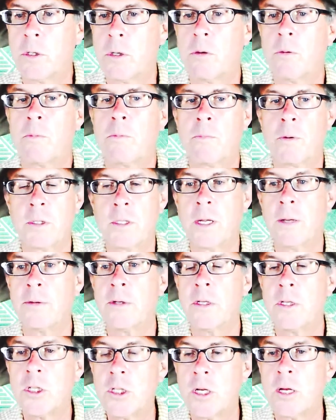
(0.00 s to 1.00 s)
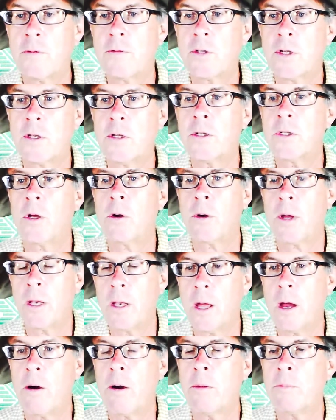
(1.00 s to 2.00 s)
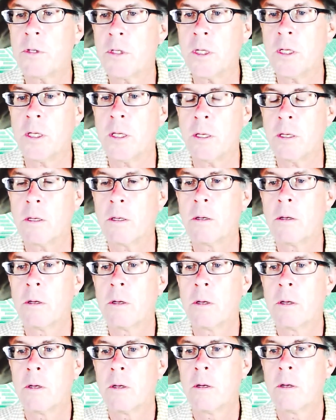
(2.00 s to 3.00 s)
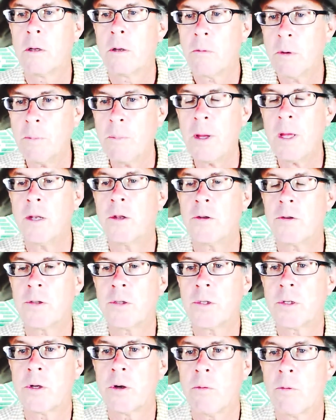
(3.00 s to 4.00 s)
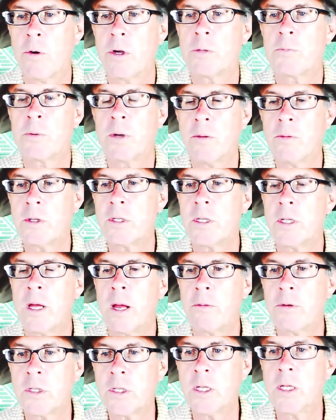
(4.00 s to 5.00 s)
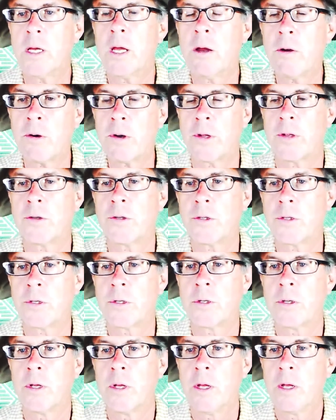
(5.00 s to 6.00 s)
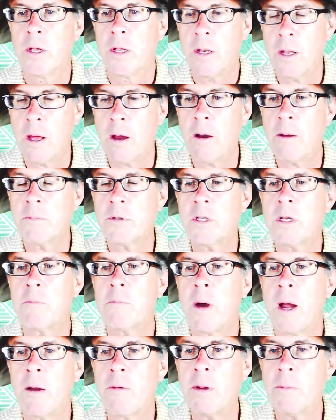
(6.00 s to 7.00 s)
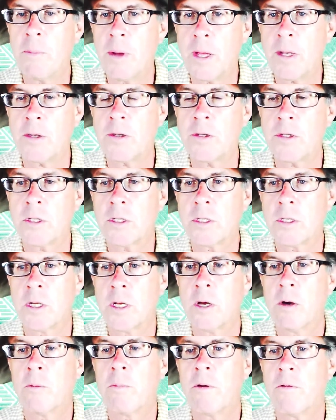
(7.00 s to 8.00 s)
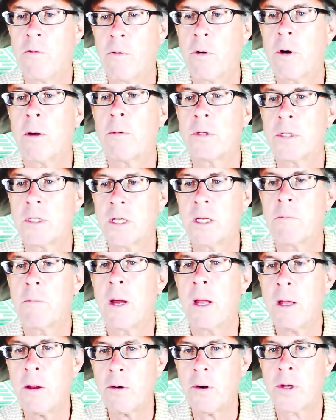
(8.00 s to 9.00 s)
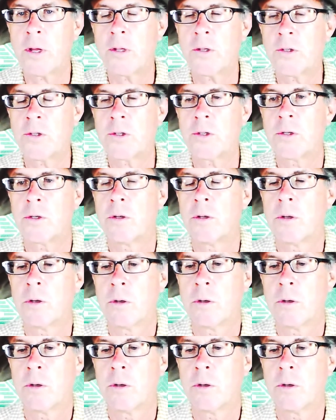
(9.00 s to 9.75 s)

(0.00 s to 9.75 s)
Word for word: So perception shifts, and you say, okay, now I'm seeing repentance, whereas previously I was seeing arrogance. Now I'm seeing my repentance. Before I was seeing my arrogance.